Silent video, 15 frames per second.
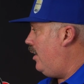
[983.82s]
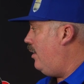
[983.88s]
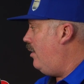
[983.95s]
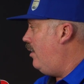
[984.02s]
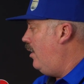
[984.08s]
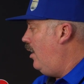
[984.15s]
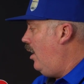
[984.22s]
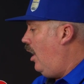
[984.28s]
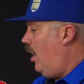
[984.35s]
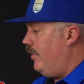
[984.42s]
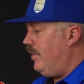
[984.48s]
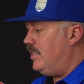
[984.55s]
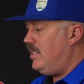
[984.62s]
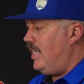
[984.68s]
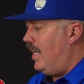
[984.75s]
the
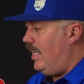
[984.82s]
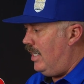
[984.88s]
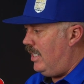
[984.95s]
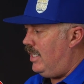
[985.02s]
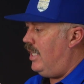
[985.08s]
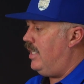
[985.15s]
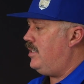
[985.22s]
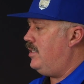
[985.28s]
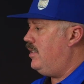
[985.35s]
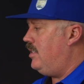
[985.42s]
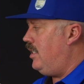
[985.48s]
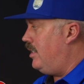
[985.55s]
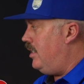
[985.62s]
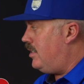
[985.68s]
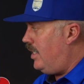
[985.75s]
sanding discs
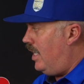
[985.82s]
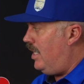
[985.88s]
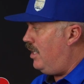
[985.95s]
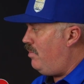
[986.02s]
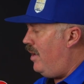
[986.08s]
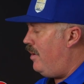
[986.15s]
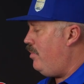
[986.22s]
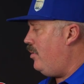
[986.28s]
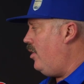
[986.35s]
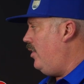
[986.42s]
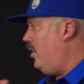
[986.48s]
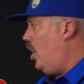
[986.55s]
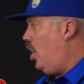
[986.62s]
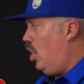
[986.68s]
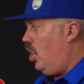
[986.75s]
and the sanding paper
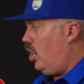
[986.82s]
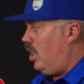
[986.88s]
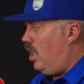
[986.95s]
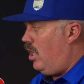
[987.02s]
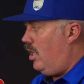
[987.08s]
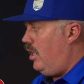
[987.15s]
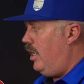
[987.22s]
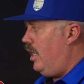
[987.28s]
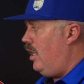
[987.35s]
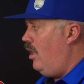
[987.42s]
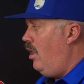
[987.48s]
and the argon and